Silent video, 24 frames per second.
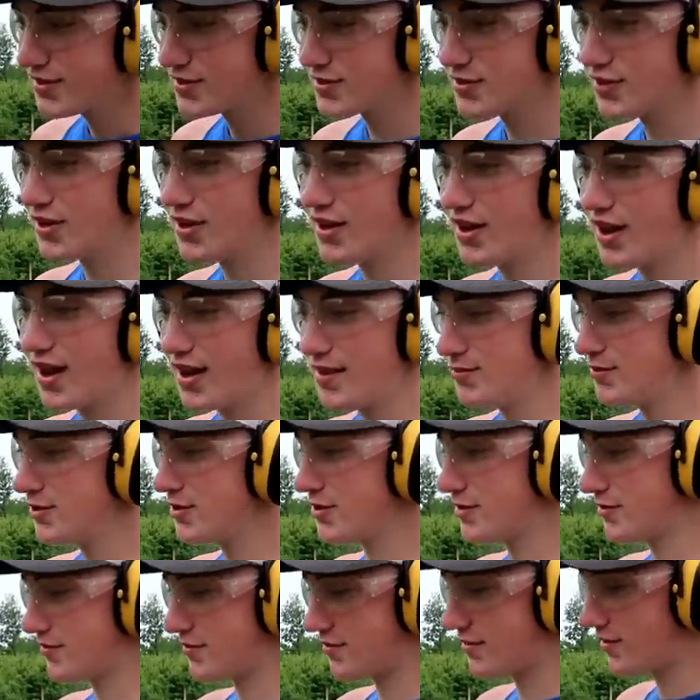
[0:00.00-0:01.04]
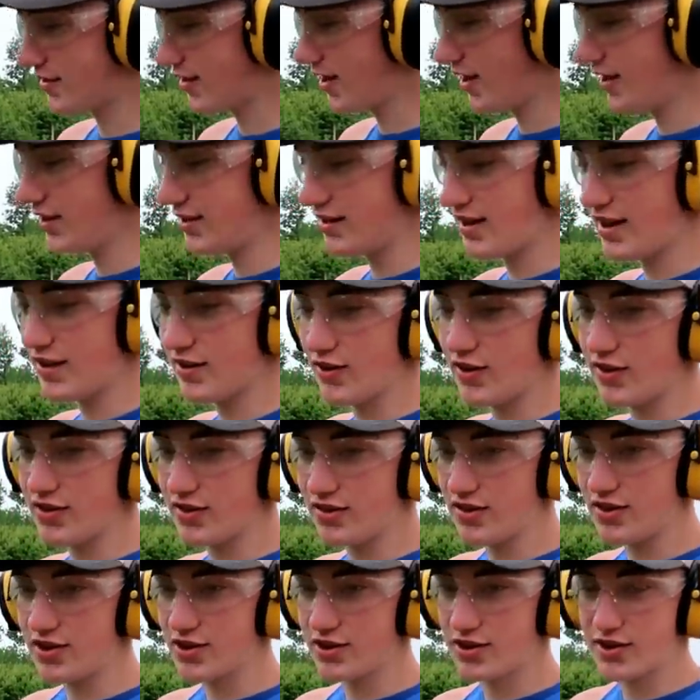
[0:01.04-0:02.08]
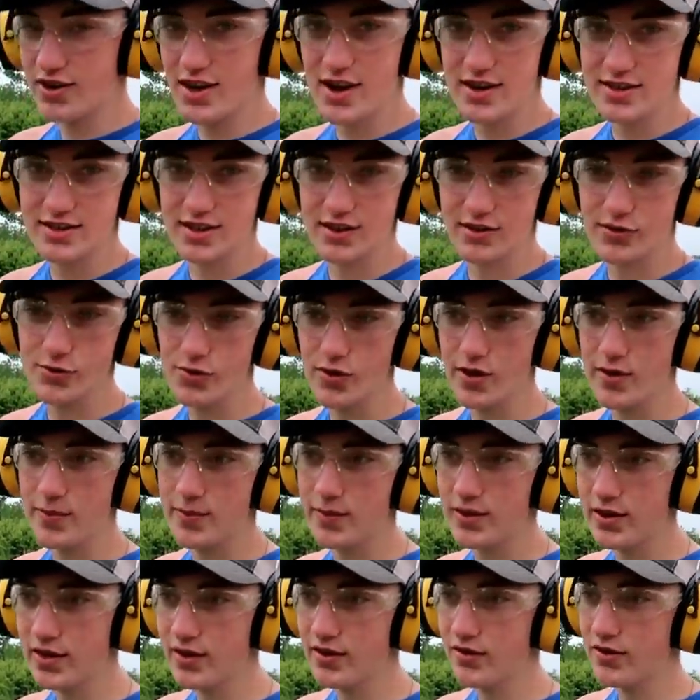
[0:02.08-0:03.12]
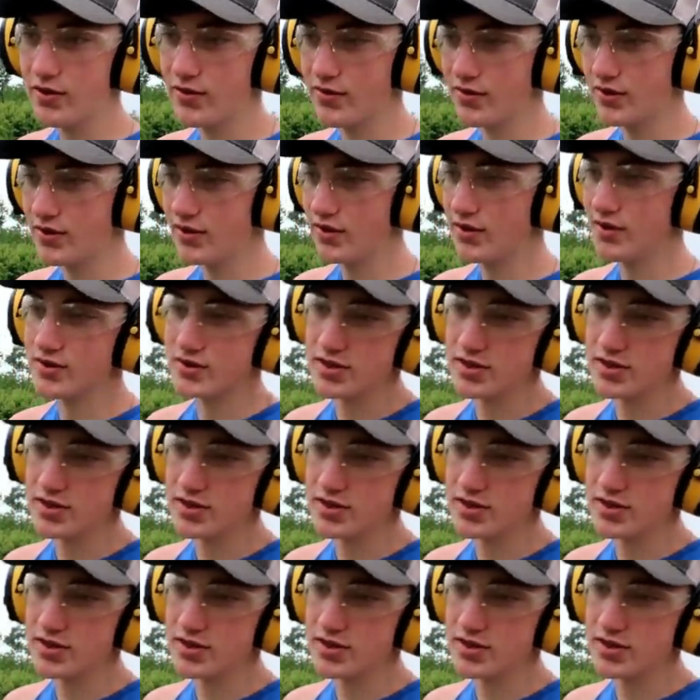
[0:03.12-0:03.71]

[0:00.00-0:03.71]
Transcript: So I'm just cutting down all the long grass that grew up here over the